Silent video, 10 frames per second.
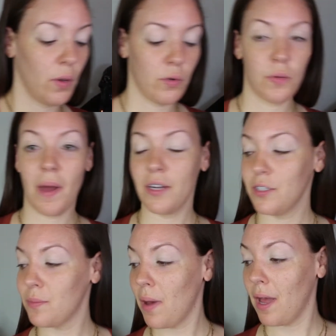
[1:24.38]
which
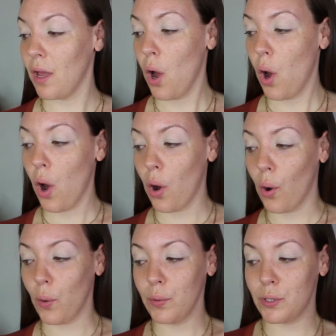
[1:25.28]
matches my
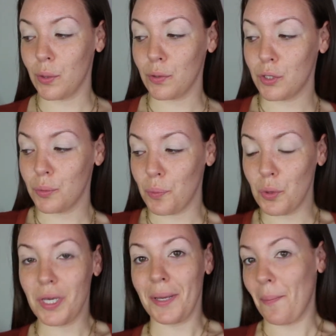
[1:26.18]
oh so
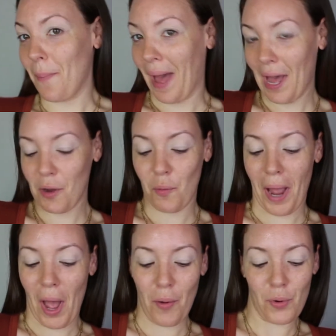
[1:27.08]
spooky
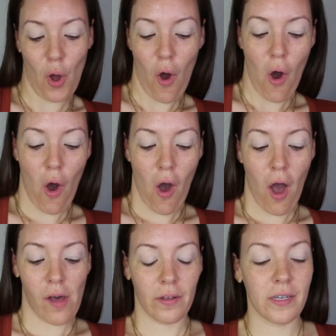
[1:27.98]
background,
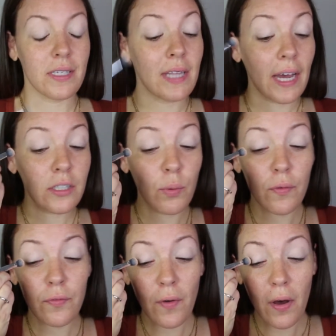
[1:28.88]
because that's
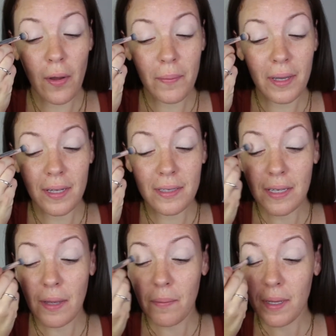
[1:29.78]
what fall means.
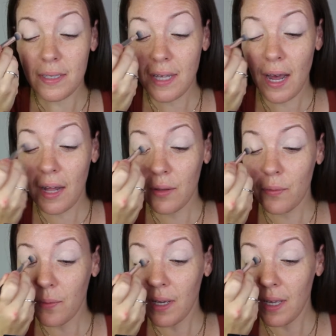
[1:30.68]
It means
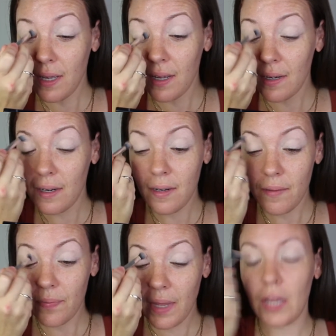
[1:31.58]
Halloween.
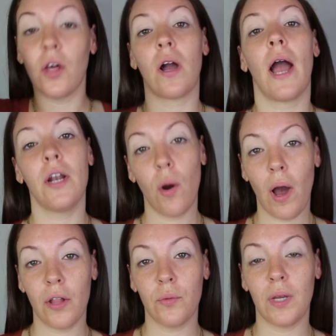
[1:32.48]
And look, I know
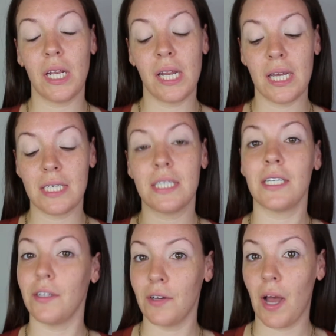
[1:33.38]
Halloween is
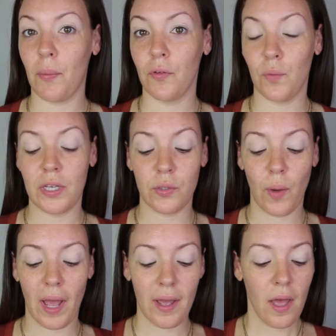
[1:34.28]
still a couple of weeks
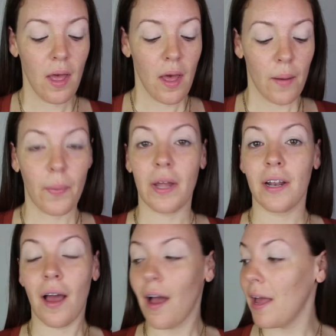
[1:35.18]
away,
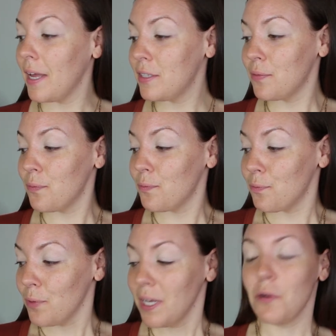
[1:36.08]
but it's
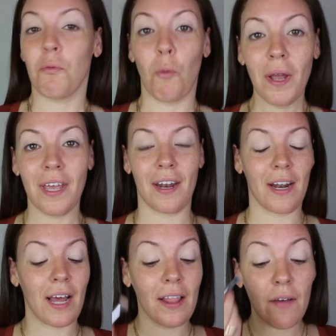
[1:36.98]
freaking wicked
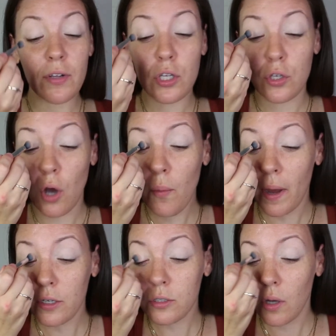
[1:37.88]
and I love it so
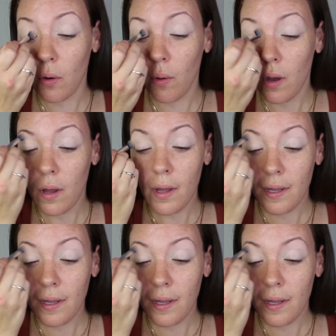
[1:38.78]
much, so